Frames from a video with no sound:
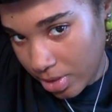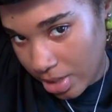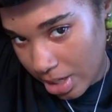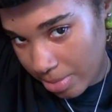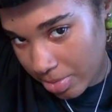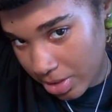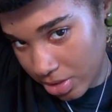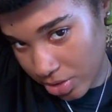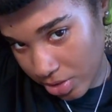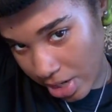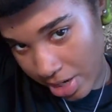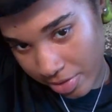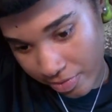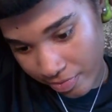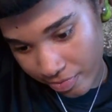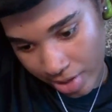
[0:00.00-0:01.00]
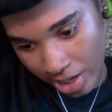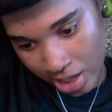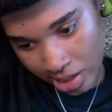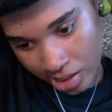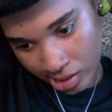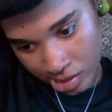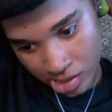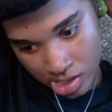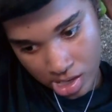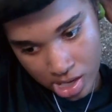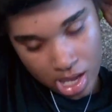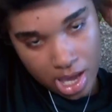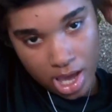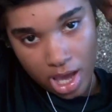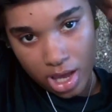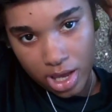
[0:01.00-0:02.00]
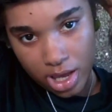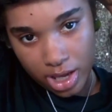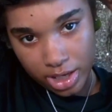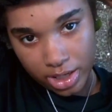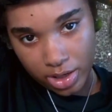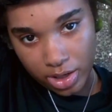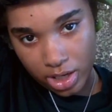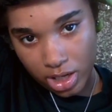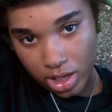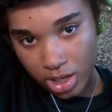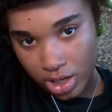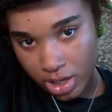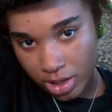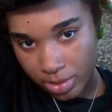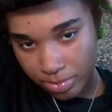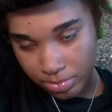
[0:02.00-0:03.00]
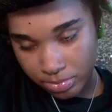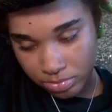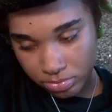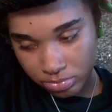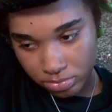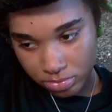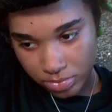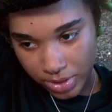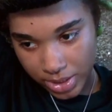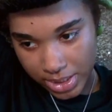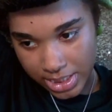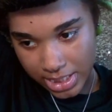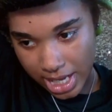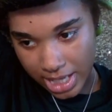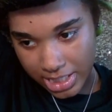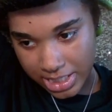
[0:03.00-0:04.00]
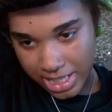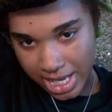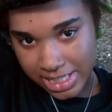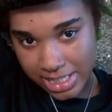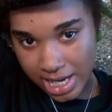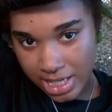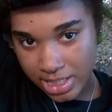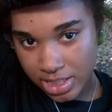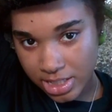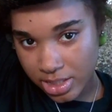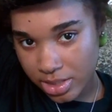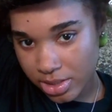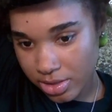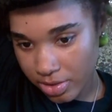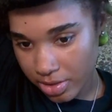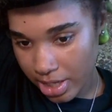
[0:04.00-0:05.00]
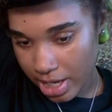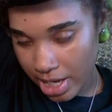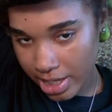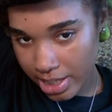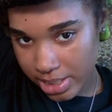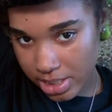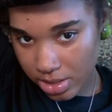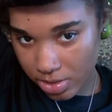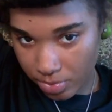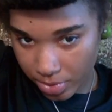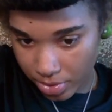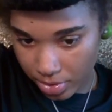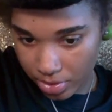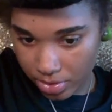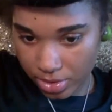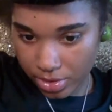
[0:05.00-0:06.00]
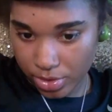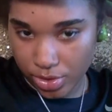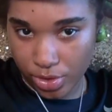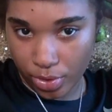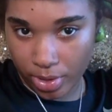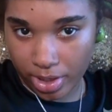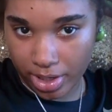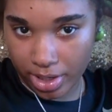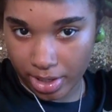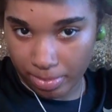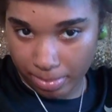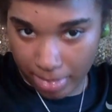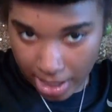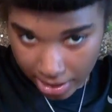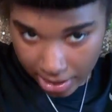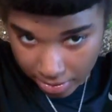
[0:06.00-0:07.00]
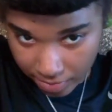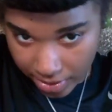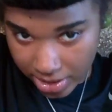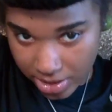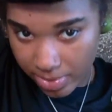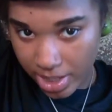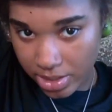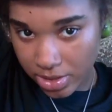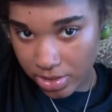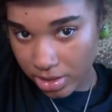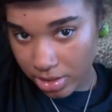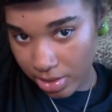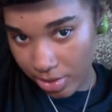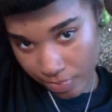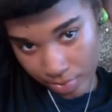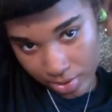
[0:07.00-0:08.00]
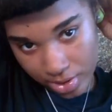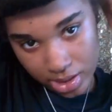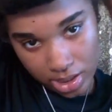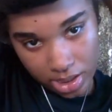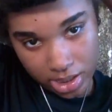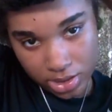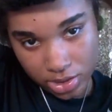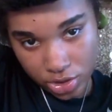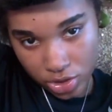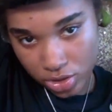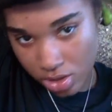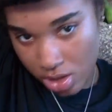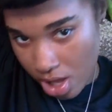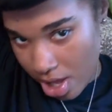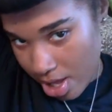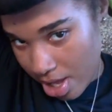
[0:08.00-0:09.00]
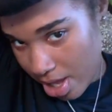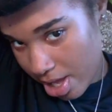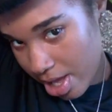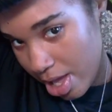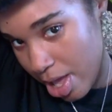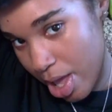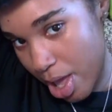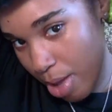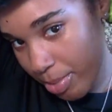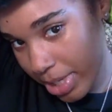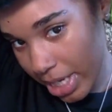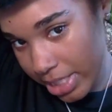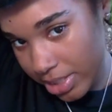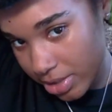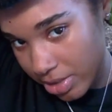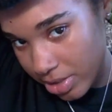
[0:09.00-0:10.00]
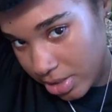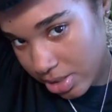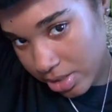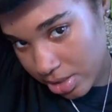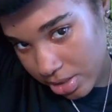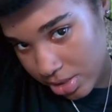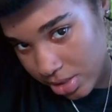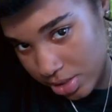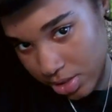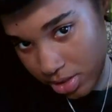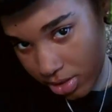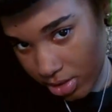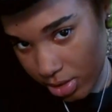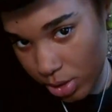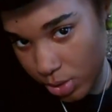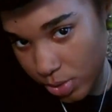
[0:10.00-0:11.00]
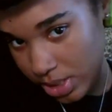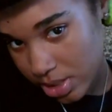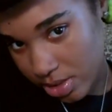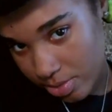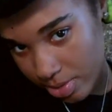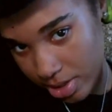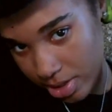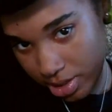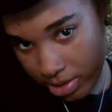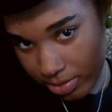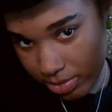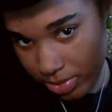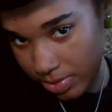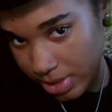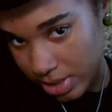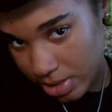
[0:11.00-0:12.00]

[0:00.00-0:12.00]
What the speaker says: I'm going to try to find the exact size of these. So you guys, when you go to the store and buy the flexi rods, you can look for the inch. But yeah, so you're just going to twist it around,